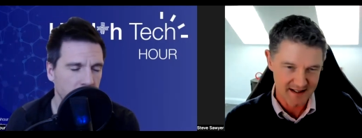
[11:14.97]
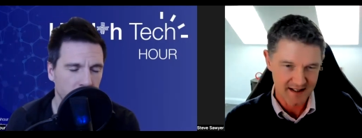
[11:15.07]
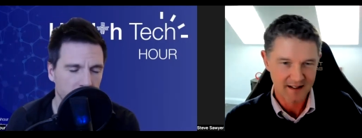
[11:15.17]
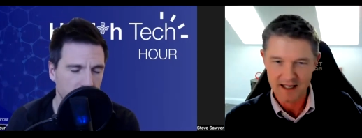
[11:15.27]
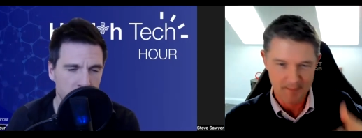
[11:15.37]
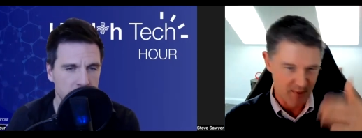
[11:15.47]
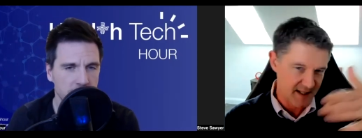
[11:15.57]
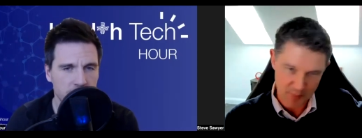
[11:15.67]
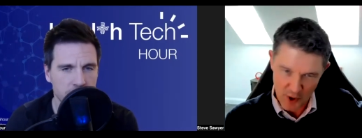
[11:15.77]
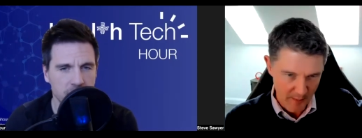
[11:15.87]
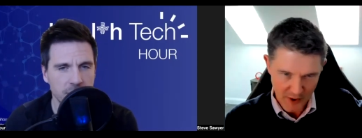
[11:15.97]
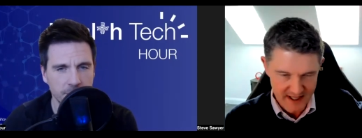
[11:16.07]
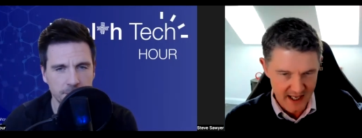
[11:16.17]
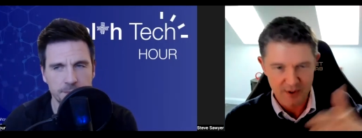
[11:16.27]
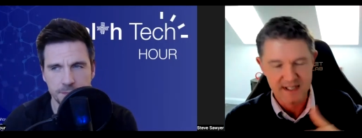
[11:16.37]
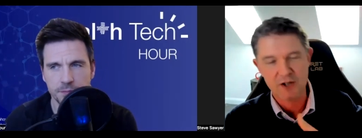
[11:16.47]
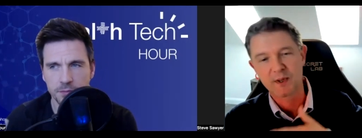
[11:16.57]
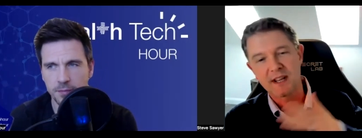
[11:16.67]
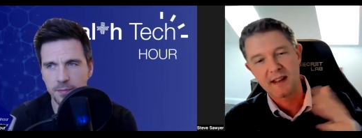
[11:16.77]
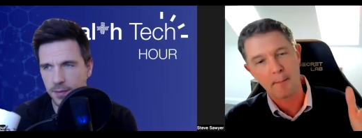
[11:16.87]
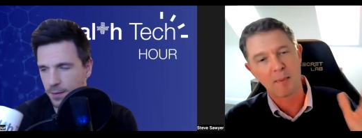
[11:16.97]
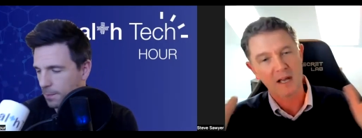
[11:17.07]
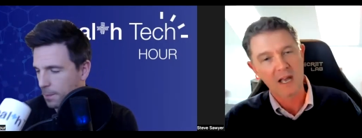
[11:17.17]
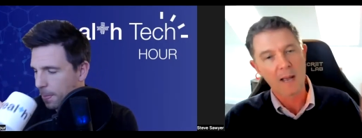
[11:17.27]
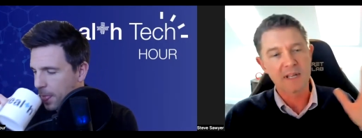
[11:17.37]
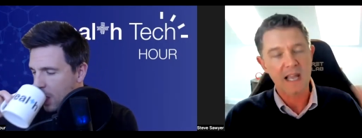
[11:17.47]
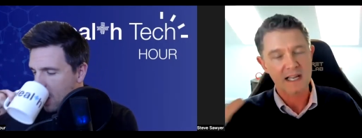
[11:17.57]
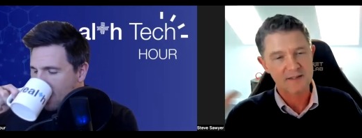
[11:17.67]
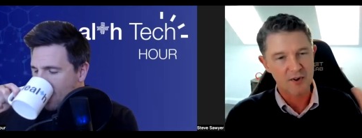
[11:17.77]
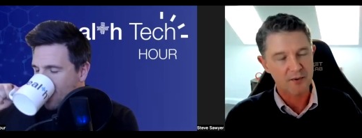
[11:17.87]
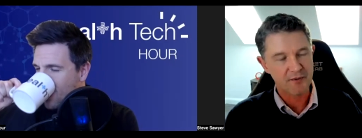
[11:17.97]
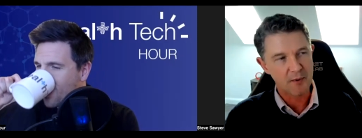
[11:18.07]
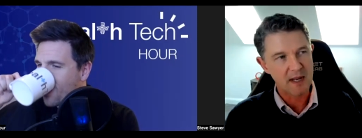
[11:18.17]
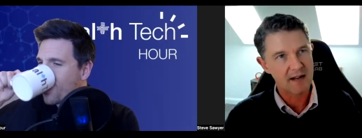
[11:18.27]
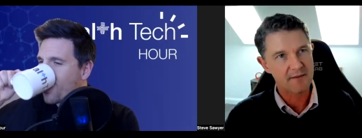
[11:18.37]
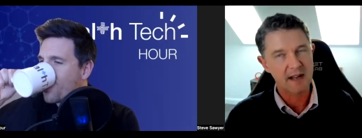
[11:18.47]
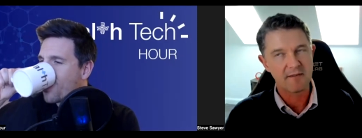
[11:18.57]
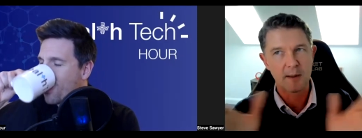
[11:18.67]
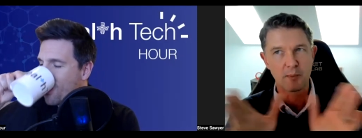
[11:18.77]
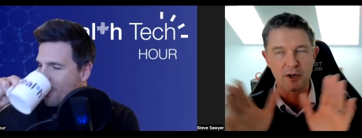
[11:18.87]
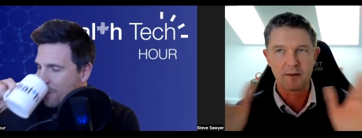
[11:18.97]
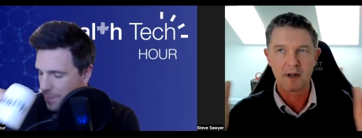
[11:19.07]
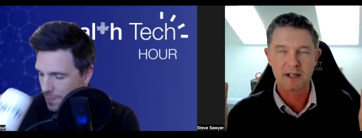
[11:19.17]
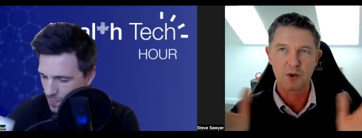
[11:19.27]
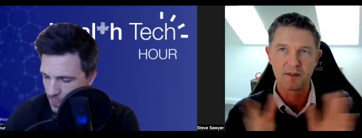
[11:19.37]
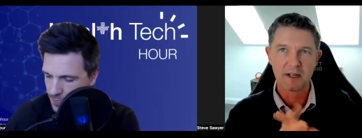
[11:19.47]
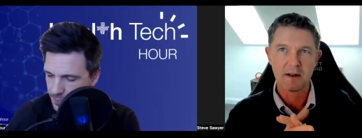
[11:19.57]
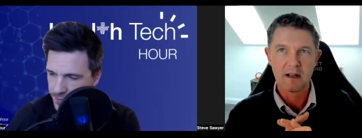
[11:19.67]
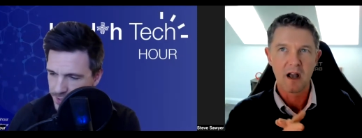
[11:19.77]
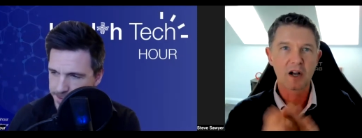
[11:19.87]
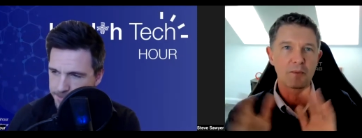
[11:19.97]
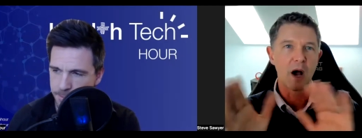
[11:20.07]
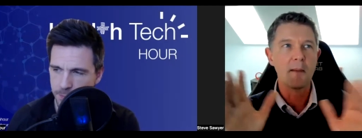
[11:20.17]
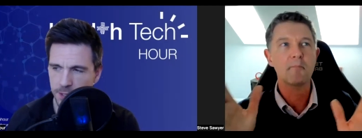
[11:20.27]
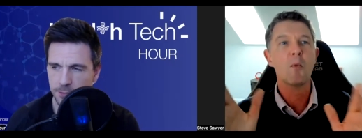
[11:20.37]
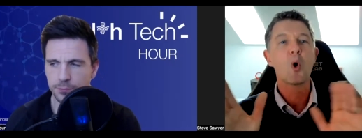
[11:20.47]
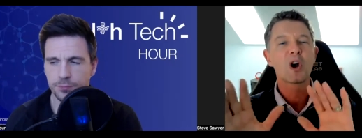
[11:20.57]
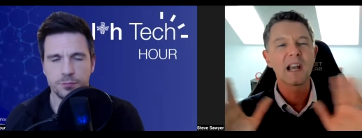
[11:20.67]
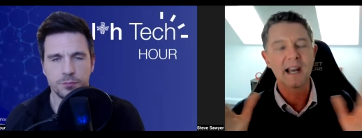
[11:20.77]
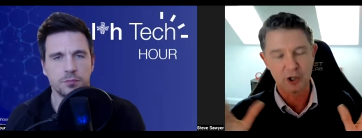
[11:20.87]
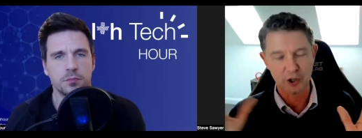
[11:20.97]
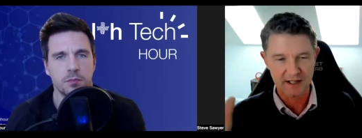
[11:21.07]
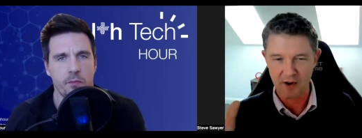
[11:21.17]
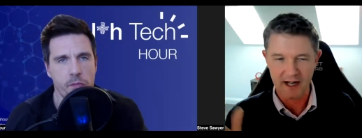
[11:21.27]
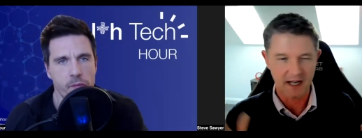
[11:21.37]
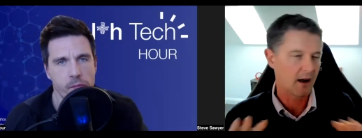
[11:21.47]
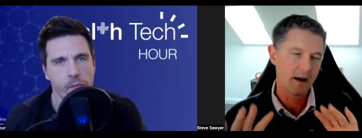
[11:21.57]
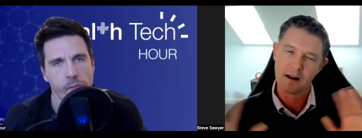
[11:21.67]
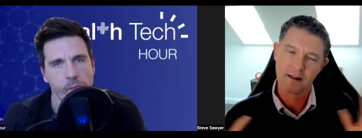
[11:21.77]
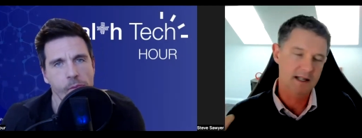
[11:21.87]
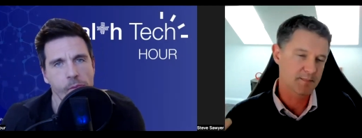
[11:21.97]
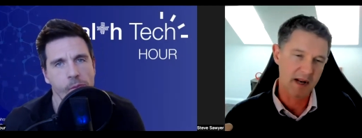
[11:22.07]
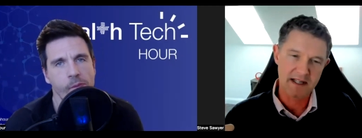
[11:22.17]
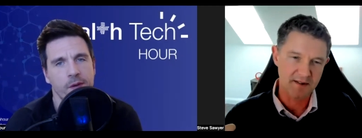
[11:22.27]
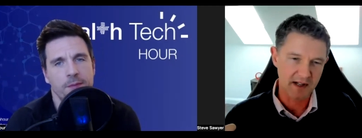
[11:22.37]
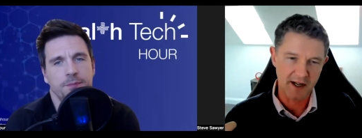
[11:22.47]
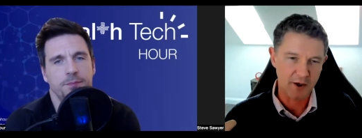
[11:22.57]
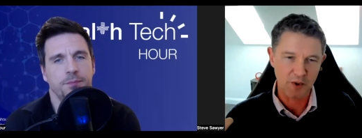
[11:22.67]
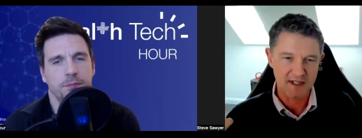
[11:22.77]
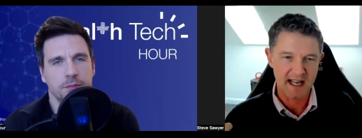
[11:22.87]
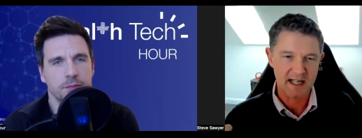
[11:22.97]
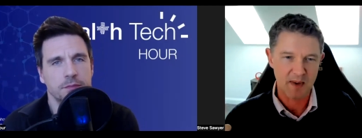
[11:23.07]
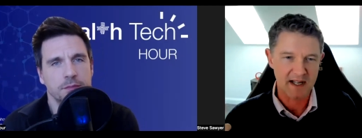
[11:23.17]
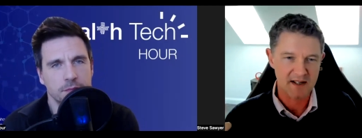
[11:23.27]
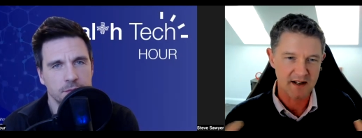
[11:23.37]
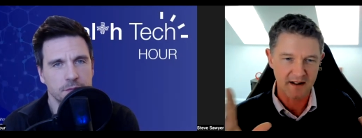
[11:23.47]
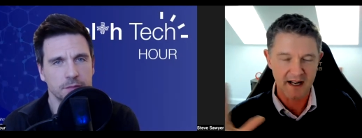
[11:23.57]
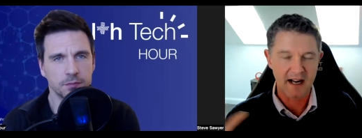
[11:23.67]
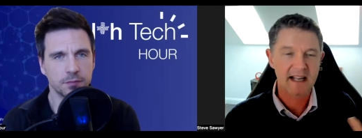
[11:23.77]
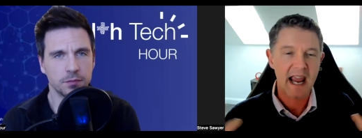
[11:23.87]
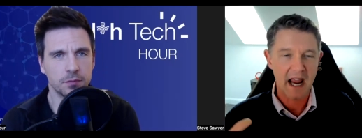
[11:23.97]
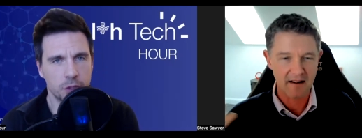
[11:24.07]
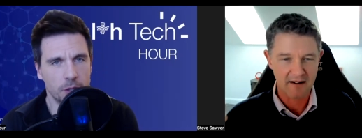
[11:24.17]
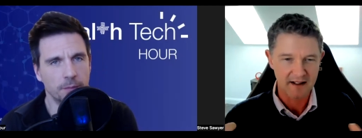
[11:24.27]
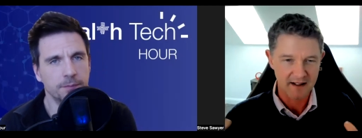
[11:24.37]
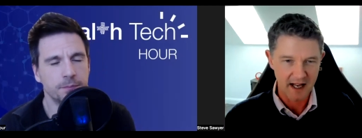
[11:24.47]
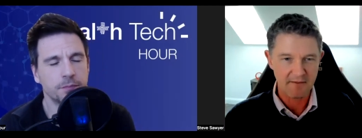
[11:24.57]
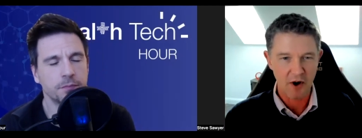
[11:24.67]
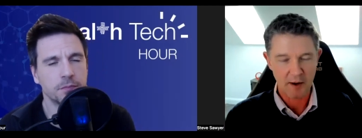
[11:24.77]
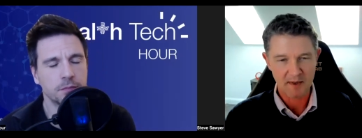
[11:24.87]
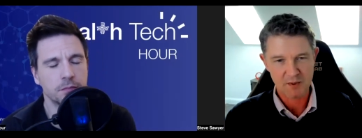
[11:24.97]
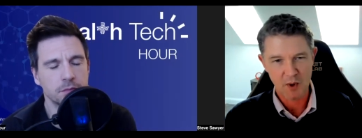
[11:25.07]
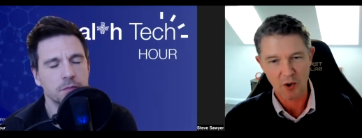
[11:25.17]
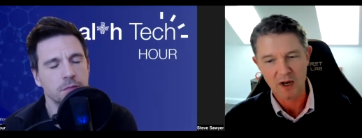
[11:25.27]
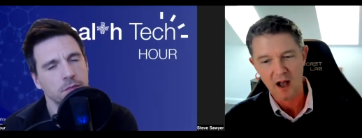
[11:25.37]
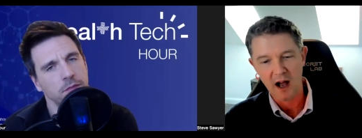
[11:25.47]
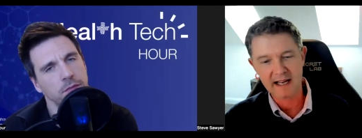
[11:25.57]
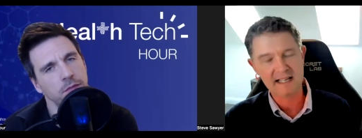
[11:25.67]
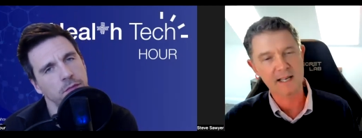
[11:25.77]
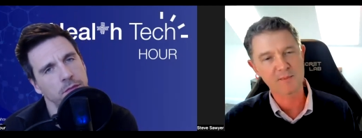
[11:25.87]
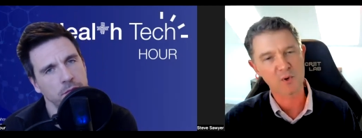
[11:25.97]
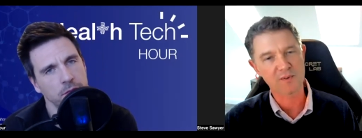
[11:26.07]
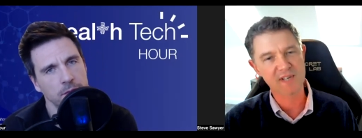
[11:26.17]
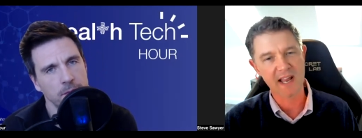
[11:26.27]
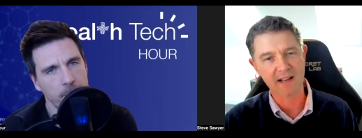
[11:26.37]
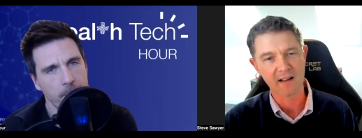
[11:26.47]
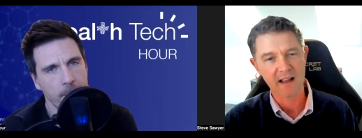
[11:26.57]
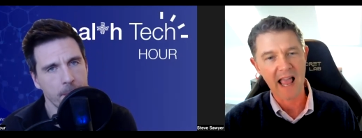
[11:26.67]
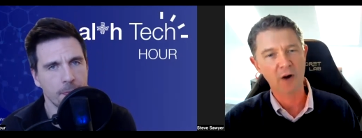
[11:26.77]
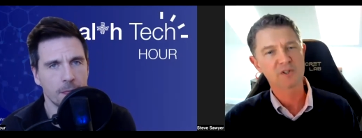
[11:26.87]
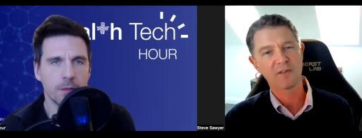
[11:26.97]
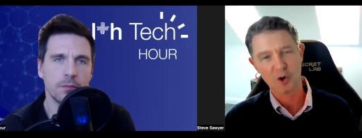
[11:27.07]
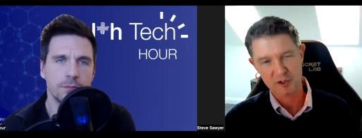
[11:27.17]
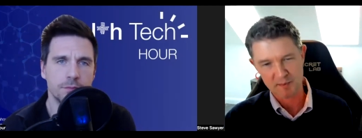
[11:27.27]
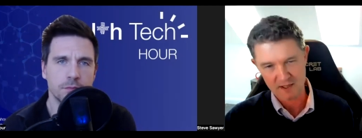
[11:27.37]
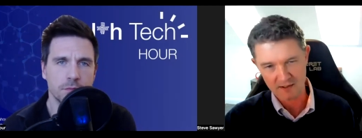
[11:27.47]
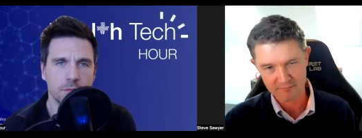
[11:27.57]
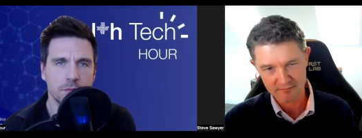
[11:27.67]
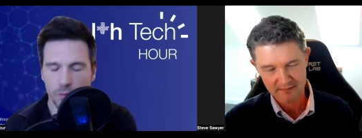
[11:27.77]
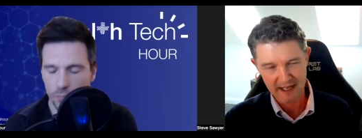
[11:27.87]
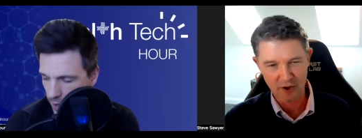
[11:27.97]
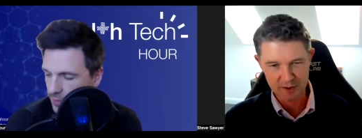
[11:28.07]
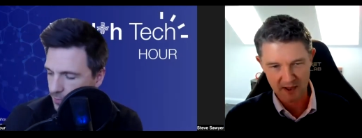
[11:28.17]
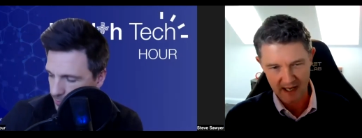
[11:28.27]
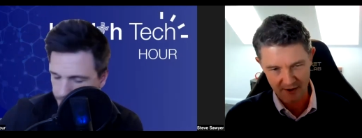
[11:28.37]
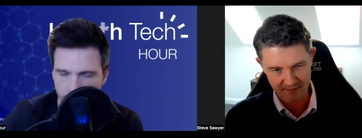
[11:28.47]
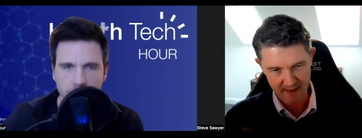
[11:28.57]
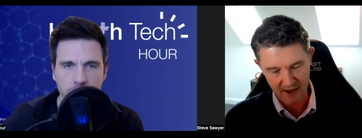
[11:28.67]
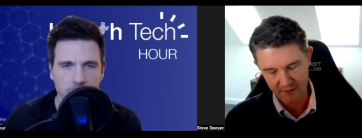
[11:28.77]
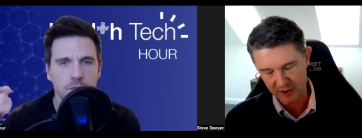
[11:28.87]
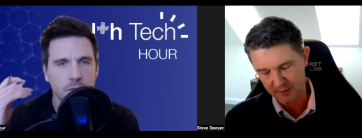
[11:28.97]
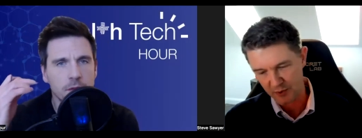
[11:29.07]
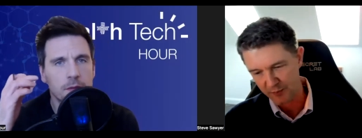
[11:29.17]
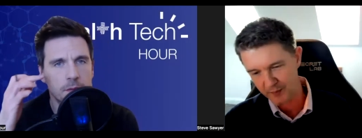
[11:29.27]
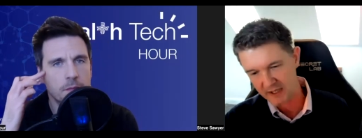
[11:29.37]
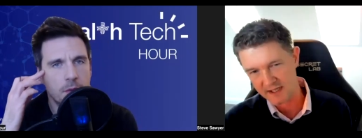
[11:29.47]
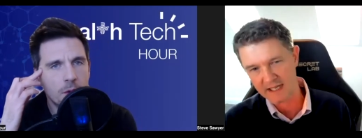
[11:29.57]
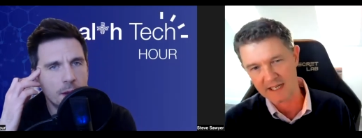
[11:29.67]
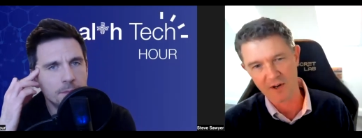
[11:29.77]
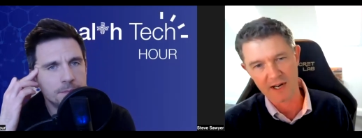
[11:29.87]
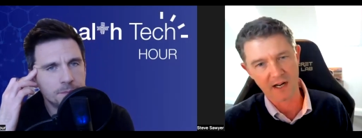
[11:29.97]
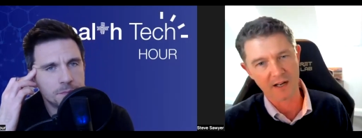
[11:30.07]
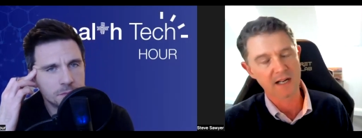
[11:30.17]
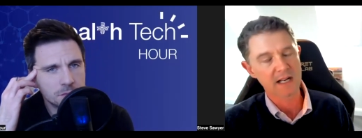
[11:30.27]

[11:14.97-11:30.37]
Speaker 1: I'm just it's primary, etc., etc. within that, but but yes, for, for me, if, if I put a, a sort of a, a, a more clinical dividing line, there's plenty of clinical that takes place in a in a care sure. environment as well. I guess I'm sort of saying out of hospital, in right. hospital, out, out, of hospital is okay. one.